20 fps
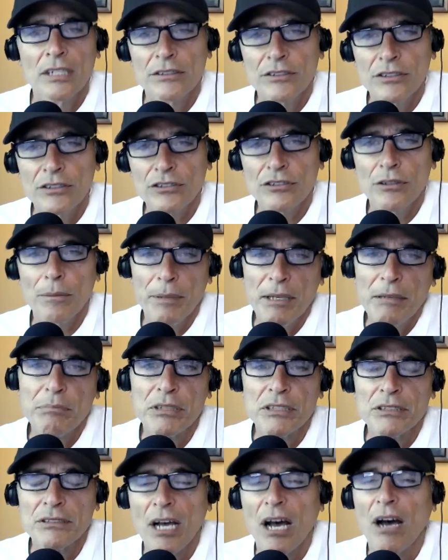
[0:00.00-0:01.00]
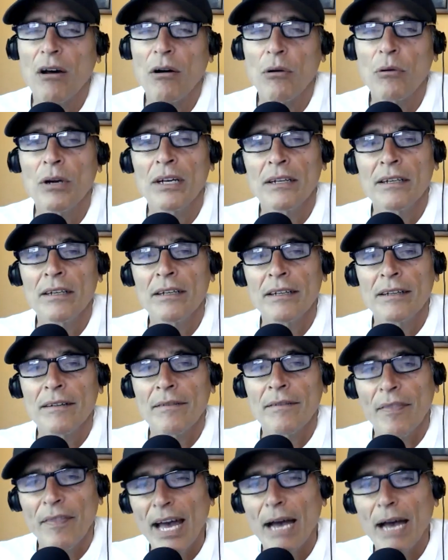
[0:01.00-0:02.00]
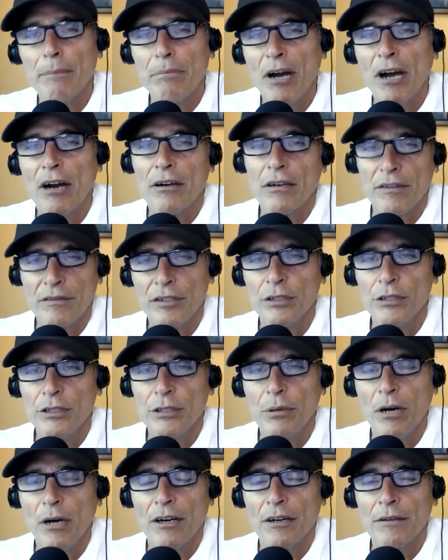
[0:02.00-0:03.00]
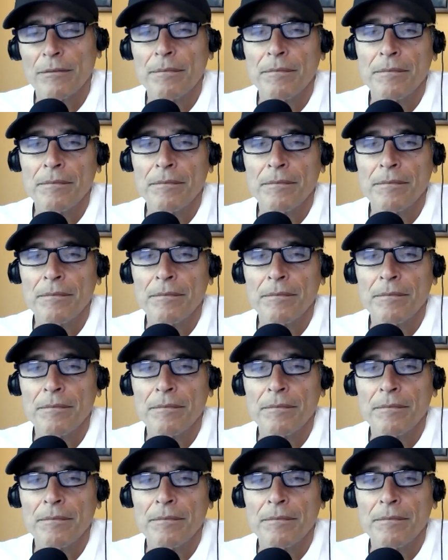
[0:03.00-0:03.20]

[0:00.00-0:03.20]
just so people know that part of who you are.